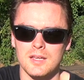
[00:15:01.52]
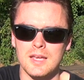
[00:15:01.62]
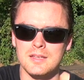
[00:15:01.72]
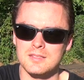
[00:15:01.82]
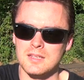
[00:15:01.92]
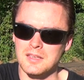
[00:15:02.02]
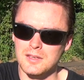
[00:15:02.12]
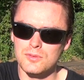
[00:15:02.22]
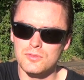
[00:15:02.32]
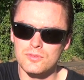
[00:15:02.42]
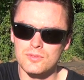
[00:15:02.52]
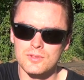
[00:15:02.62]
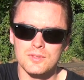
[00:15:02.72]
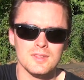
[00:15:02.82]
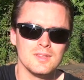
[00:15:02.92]
as if
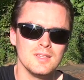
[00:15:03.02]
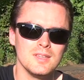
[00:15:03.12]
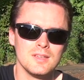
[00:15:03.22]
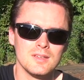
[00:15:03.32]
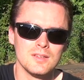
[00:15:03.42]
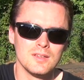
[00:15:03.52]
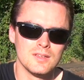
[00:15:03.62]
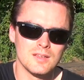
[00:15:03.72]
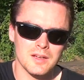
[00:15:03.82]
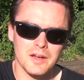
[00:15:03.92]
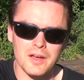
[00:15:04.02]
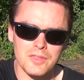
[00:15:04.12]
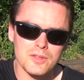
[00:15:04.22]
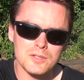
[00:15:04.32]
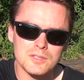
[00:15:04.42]
the
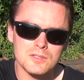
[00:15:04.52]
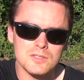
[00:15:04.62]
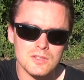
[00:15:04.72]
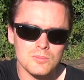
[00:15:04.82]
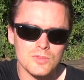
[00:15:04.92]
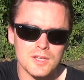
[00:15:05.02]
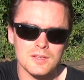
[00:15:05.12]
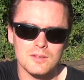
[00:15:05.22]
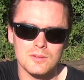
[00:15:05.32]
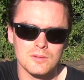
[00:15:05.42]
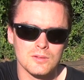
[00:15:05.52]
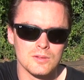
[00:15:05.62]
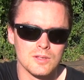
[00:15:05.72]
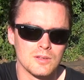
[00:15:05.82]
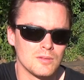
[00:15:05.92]
other system that
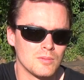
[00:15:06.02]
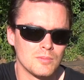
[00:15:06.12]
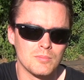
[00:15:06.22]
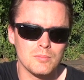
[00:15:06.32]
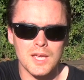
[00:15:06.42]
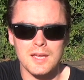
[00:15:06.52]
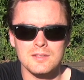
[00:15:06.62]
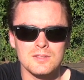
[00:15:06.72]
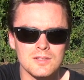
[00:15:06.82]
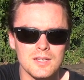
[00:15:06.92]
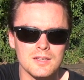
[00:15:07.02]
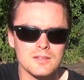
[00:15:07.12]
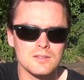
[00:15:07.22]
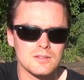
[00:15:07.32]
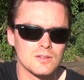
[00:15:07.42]
Matt
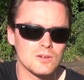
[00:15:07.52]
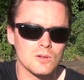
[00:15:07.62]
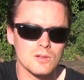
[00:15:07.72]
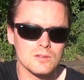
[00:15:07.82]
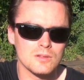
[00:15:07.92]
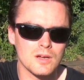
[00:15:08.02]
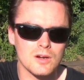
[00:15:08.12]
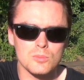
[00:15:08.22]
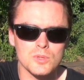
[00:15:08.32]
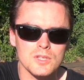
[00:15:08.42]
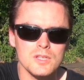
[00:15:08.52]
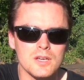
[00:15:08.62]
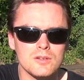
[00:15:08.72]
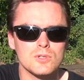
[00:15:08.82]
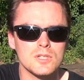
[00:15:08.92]
and all
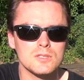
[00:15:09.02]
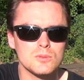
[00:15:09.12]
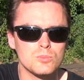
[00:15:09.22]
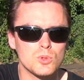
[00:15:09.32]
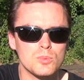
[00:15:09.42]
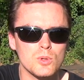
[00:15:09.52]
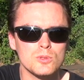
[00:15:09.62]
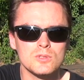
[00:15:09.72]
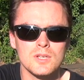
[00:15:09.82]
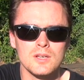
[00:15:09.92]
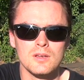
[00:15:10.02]
RBE advocates propose